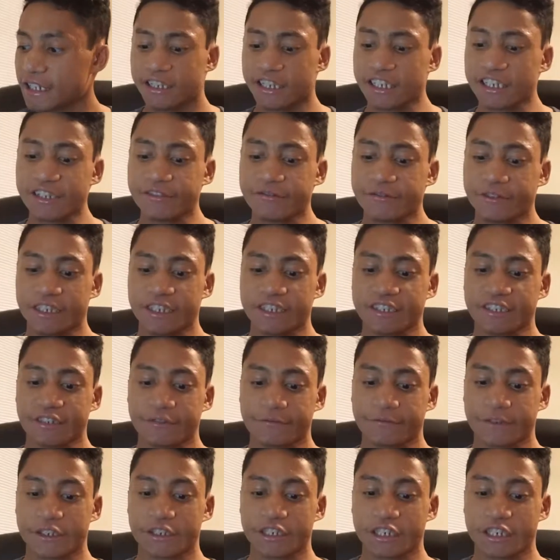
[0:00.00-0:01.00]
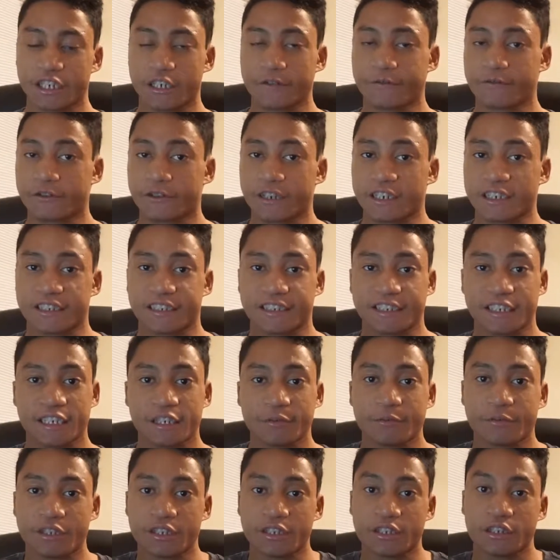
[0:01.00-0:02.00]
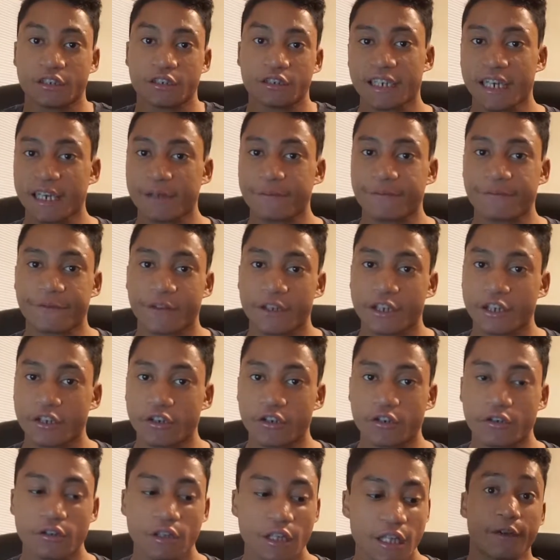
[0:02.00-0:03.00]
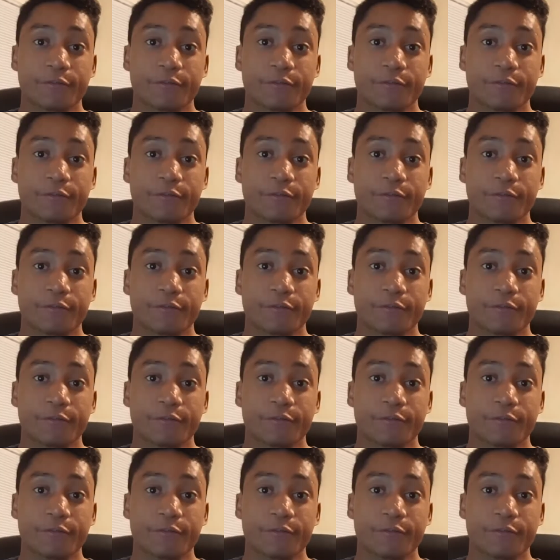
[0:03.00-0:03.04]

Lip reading: These lenses are very good for like a cinema type feel.